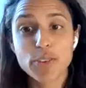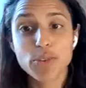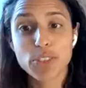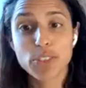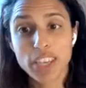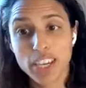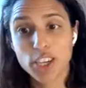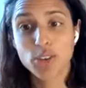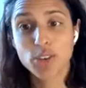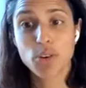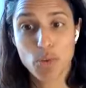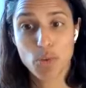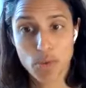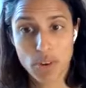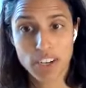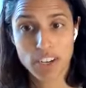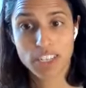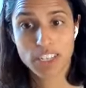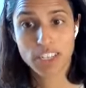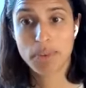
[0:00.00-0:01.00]
if you think you don't
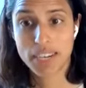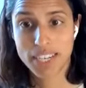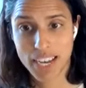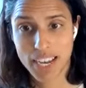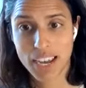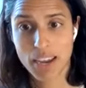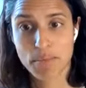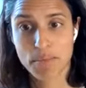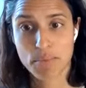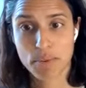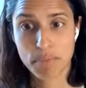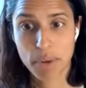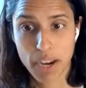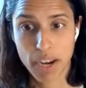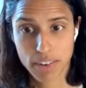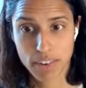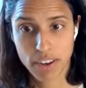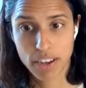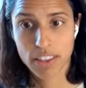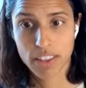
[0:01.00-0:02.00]
want to spend time
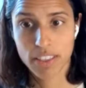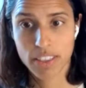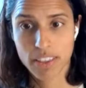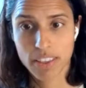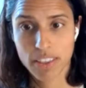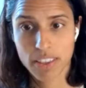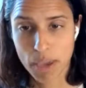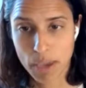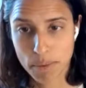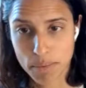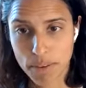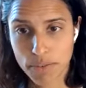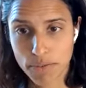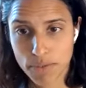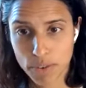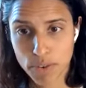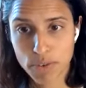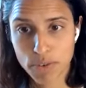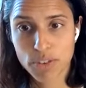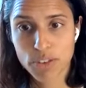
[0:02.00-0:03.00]
preparing the baby
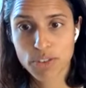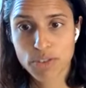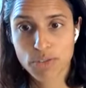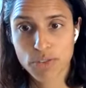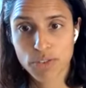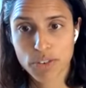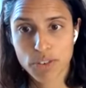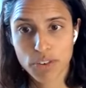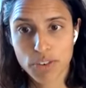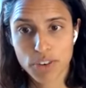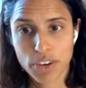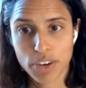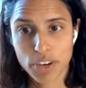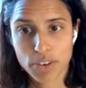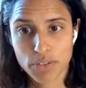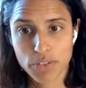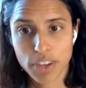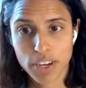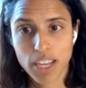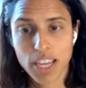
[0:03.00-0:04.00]
foods for your
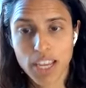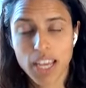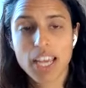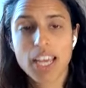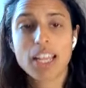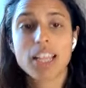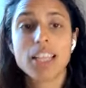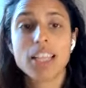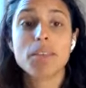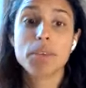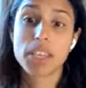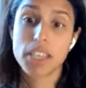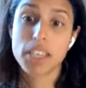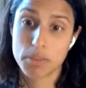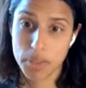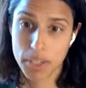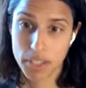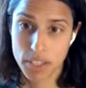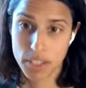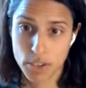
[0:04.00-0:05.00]
infant let me
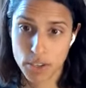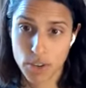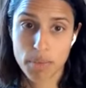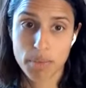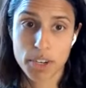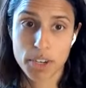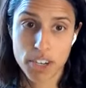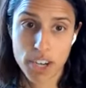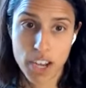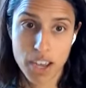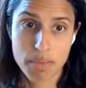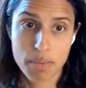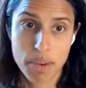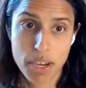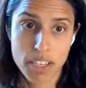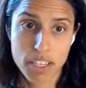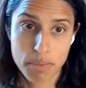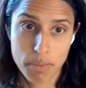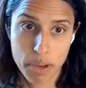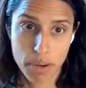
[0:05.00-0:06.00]
explain to you how much time
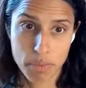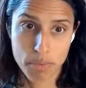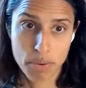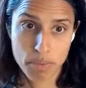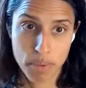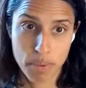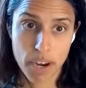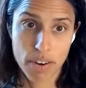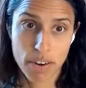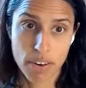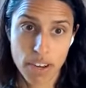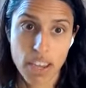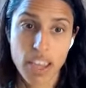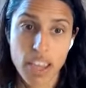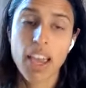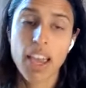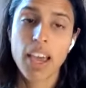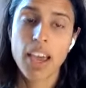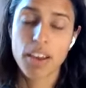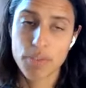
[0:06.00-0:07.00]
i spend preparing
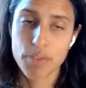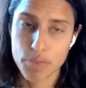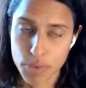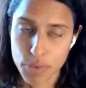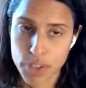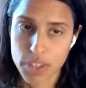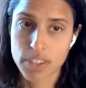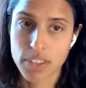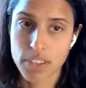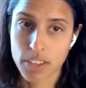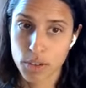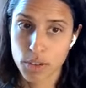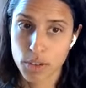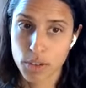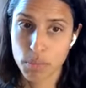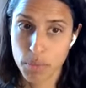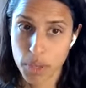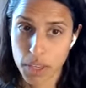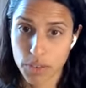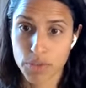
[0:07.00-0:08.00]
every
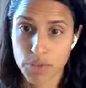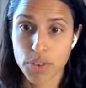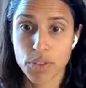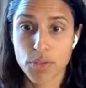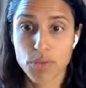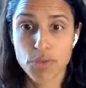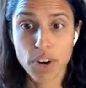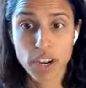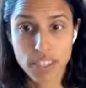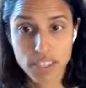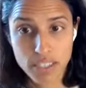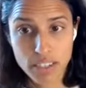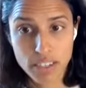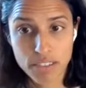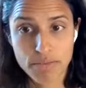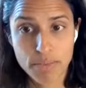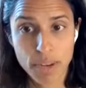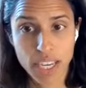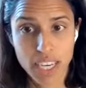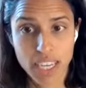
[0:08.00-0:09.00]
single meal for the rest
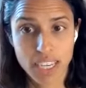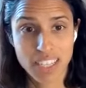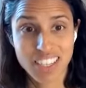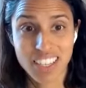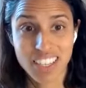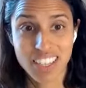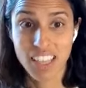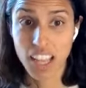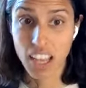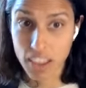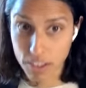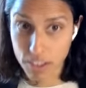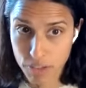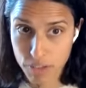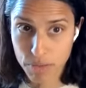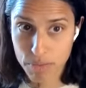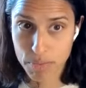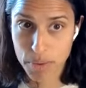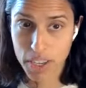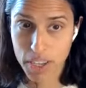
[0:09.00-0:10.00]
of my kid's
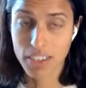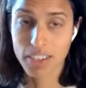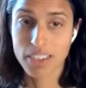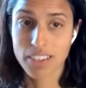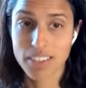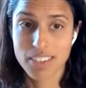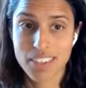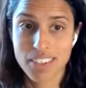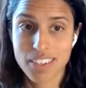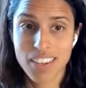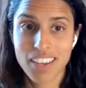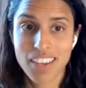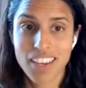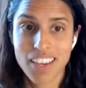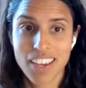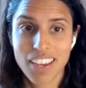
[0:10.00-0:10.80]
life because